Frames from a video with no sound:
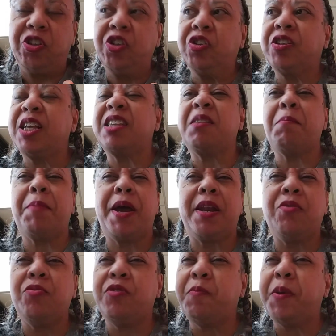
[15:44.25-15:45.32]
She looks like
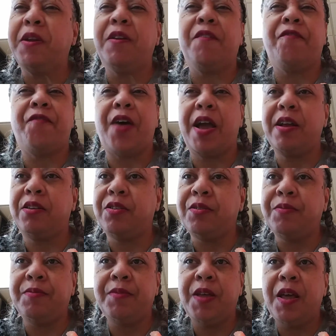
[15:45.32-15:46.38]
somebody who's been in a fight.
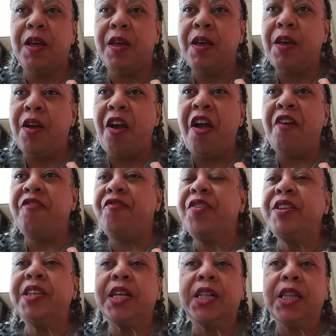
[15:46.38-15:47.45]

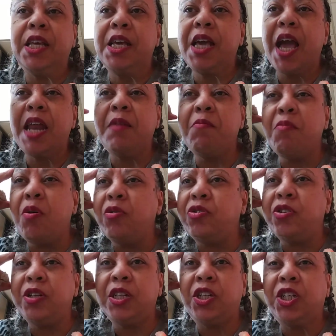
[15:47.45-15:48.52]
Physically and
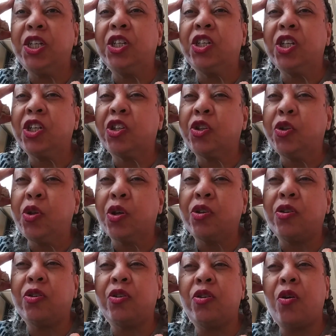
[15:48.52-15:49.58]
emotionally, she just
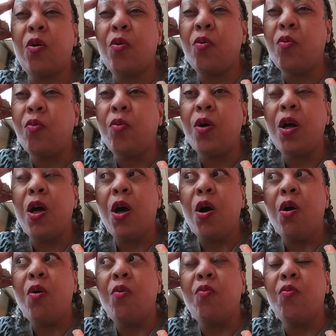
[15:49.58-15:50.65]
looks so
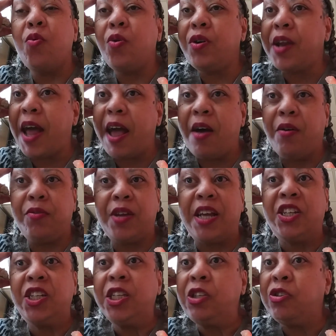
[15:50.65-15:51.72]
worn out.
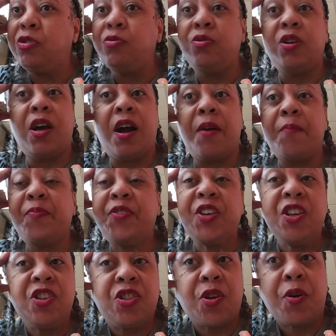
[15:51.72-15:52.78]
And she's too young.
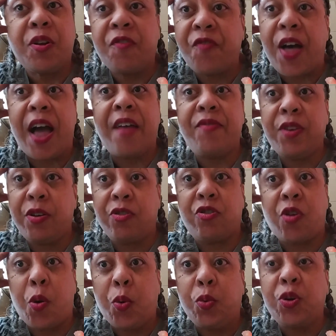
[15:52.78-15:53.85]
She's 35 years
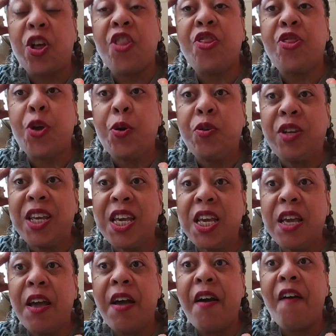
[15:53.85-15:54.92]
old.
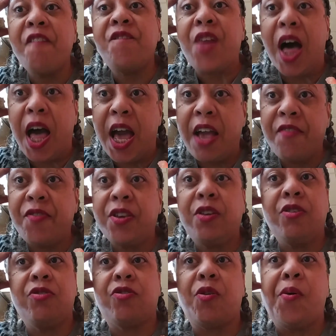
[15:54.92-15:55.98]
35
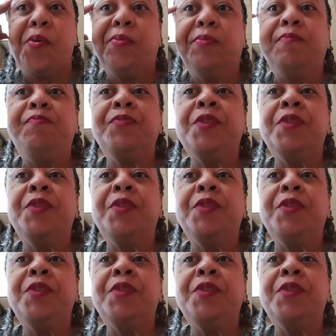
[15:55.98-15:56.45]
years old.